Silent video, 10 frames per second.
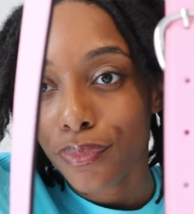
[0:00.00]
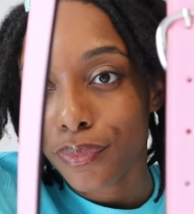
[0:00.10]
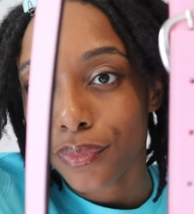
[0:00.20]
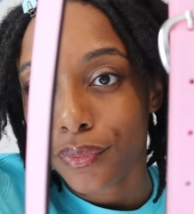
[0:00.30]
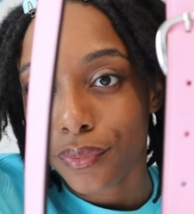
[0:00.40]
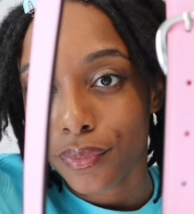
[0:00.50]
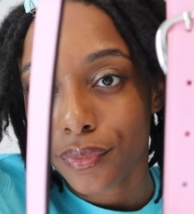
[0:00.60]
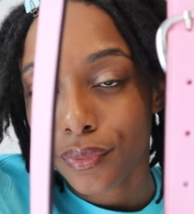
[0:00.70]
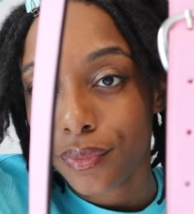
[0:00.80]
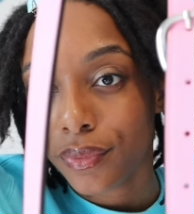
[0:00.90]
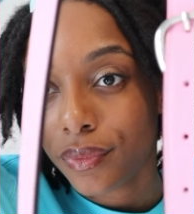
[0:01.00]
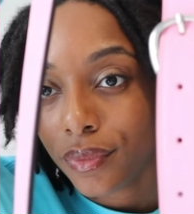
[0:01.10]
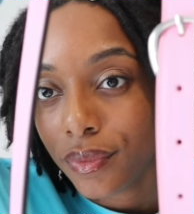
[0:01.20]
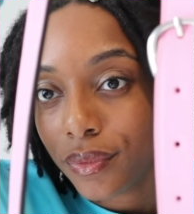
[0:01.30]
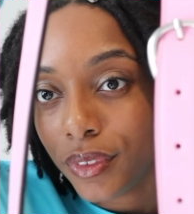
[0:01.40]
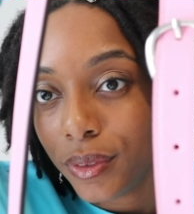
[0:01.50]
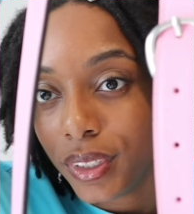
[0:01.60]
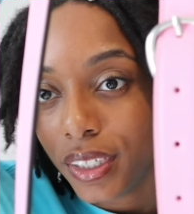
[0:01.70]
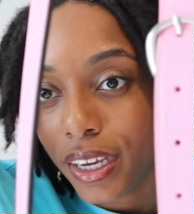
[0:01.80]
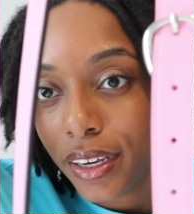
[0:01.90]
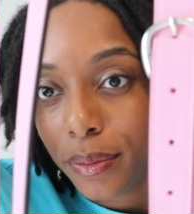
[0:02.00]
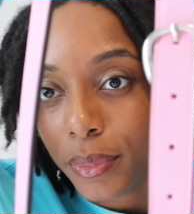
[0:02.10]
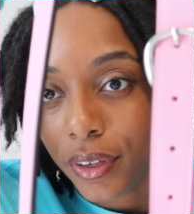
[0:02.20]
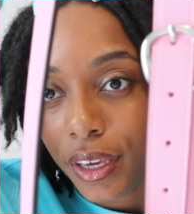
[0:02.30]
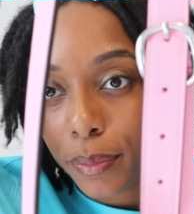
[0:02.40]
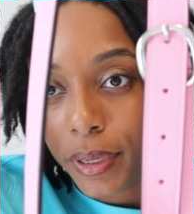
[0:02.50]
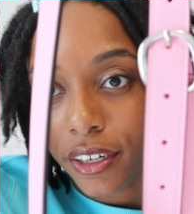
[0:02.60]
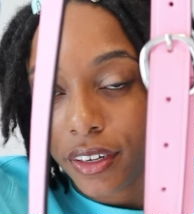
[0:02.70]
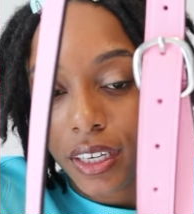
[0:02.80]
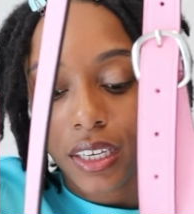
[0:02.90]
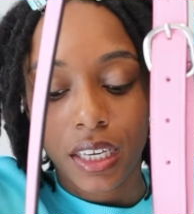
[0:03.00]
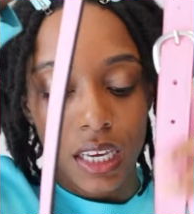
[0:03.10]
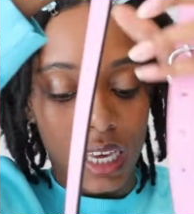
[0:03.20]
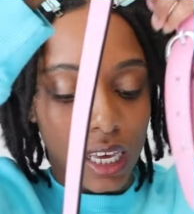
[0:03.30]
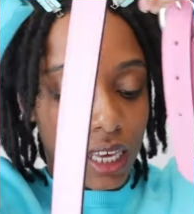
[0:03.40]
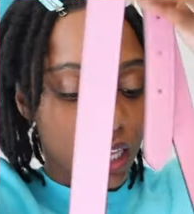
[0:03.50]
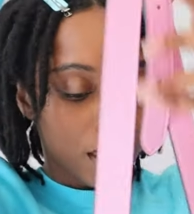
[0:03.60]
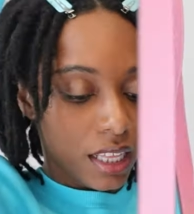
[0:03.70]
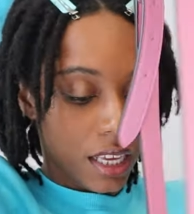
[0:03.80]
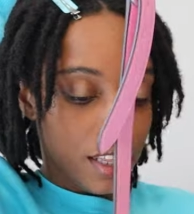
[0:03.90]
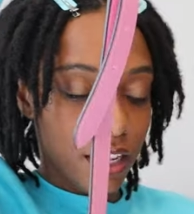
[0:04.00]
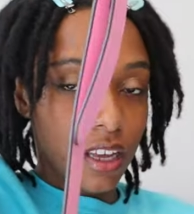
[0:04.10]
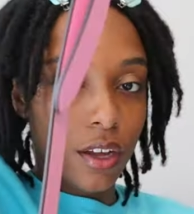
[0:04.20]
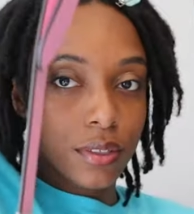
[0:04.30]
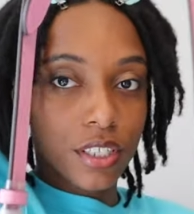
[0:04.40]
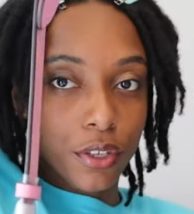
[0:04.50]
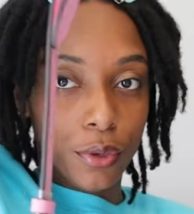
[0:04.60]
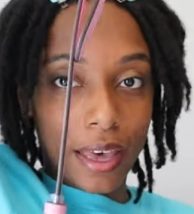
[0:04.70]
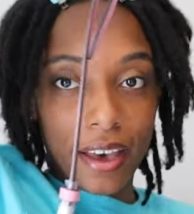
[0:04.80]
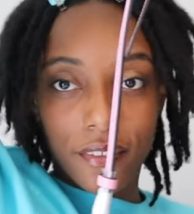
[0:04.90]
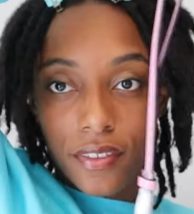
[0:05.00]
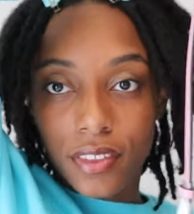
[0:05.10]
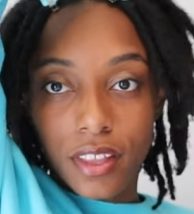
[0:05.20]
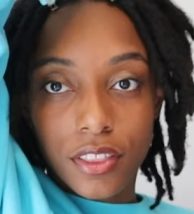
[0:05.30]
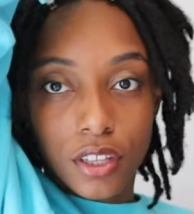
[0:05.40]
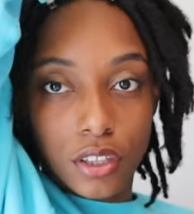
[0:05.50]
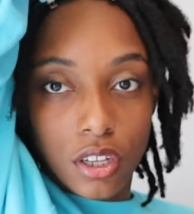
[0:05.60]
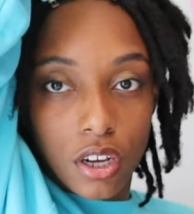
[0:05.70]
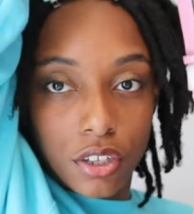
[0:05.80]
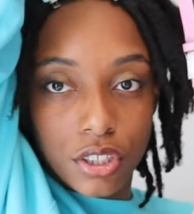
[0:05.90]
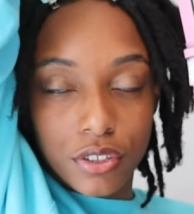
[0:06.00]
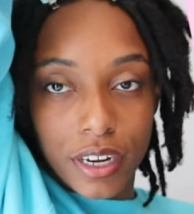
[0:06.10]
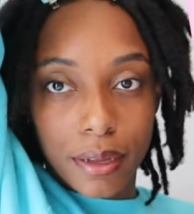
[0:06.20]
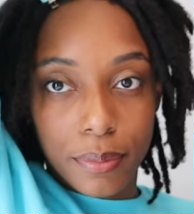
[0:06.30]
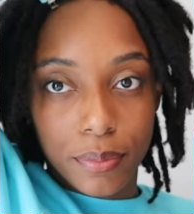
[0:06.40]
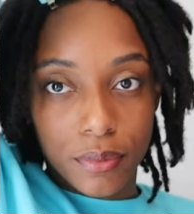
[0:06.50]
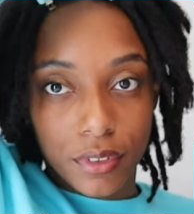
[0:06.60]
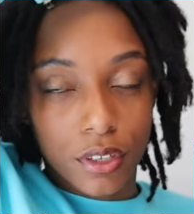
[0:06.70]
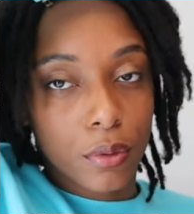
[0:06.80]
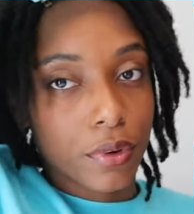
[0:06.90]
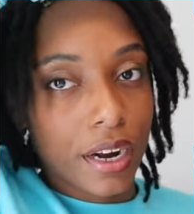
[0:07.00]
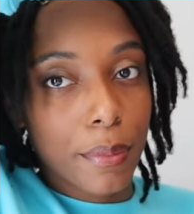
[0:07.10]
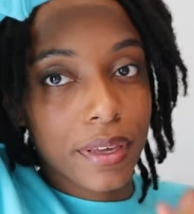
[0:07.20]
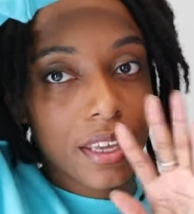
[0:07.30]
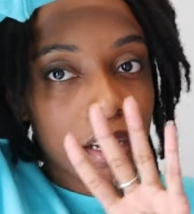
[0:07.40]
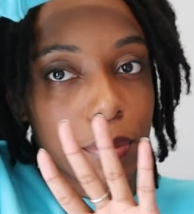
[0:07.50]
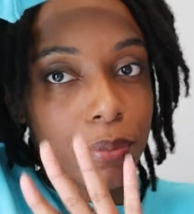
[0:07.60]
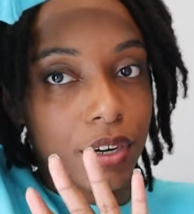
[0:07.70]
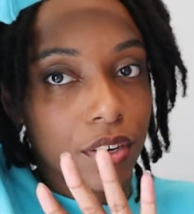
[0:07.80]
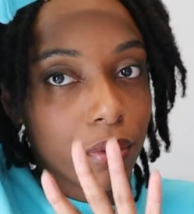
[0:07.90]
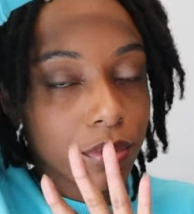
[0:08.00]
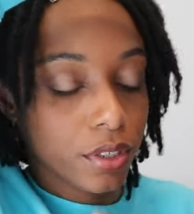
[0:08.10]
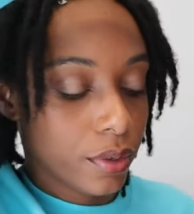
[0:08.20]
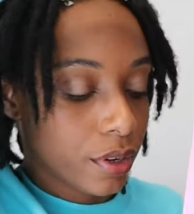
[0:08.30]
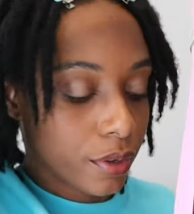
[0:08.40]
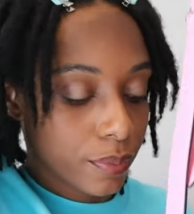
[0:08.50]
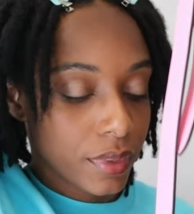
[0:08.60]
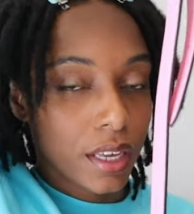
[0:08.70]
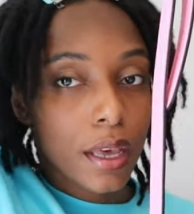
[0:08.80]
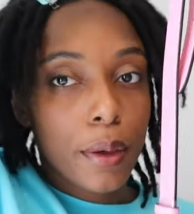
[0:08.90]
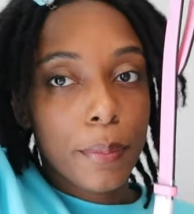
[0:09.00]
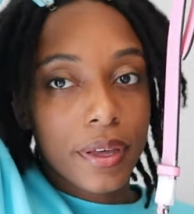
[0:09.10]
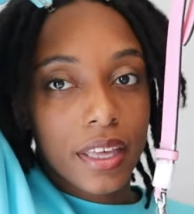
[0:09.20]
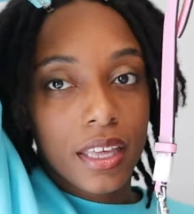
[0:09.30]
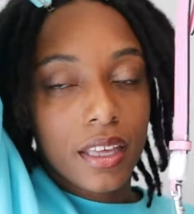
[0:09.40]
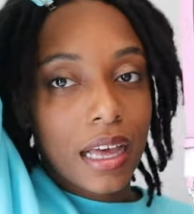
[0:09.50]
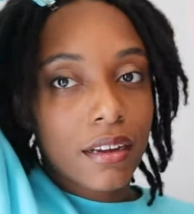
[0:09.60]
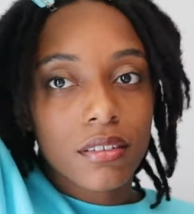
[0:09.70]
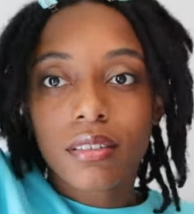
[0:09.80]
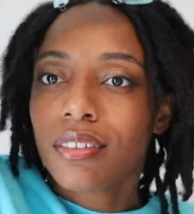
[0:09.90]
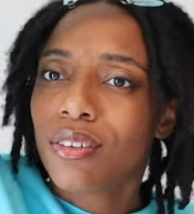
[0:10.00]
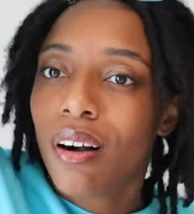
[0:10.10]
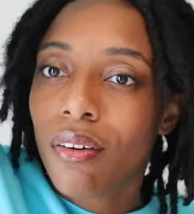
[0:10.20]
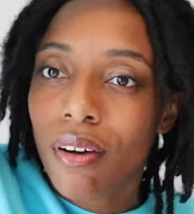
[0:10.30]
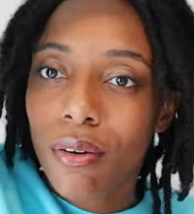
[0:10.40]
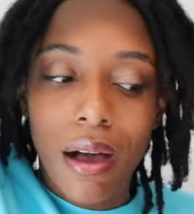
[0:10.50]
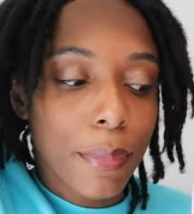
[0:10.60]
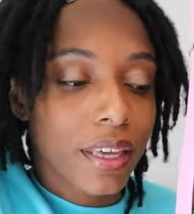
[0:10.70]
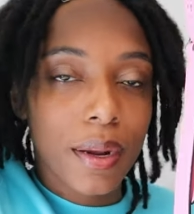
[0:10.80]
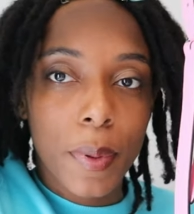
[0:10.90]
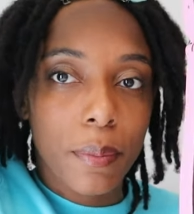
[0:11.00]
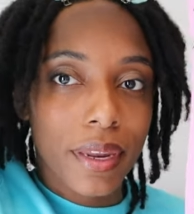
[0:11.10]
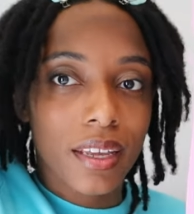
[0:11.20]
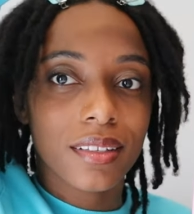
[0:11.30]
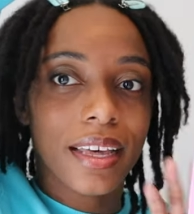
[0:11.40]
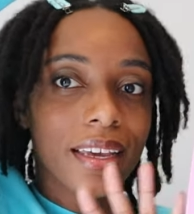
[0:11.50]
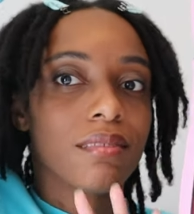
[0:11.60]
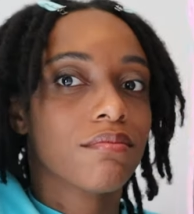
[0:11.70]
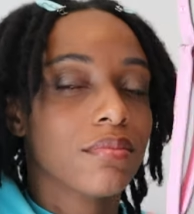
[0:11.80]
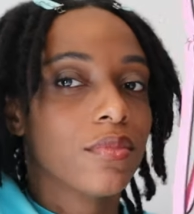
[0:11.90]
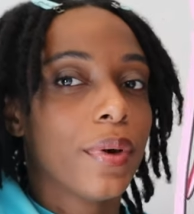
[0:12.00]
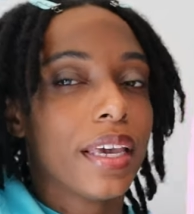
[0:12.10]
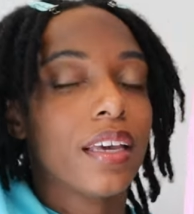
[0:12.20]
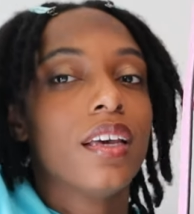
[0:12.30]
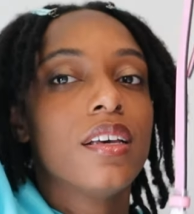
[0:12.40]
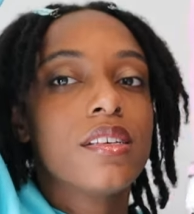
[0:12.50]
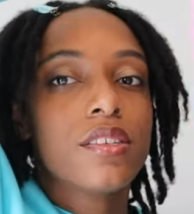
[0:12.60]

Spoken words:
You see that? Okay, period. And then also you have the long strap. Don't worry, I'm gonna get up and put it on. So hold on. But I, girl, hold on. I'm gonna get up in a minute. Like, wait.